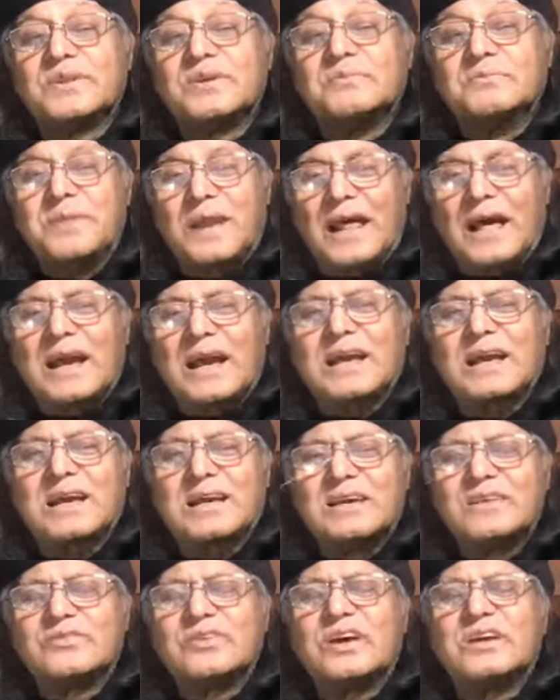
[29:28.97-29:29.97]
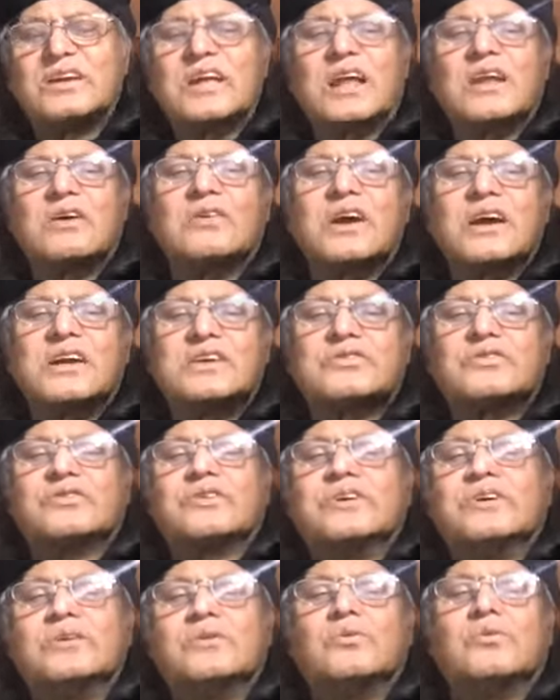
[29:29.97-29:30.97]
Black is a
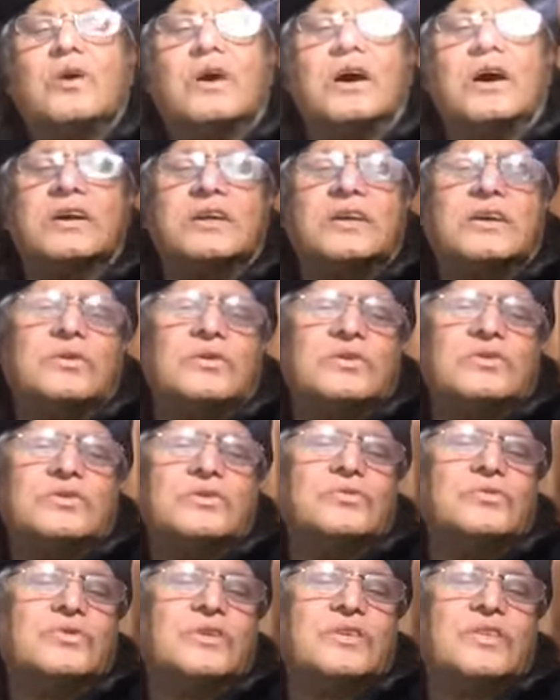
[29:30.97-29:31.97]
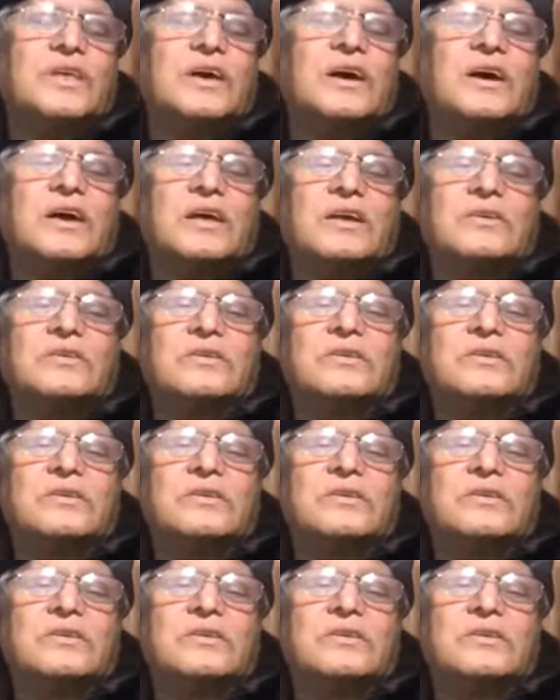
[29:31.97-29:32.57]
derogatory word he was using there.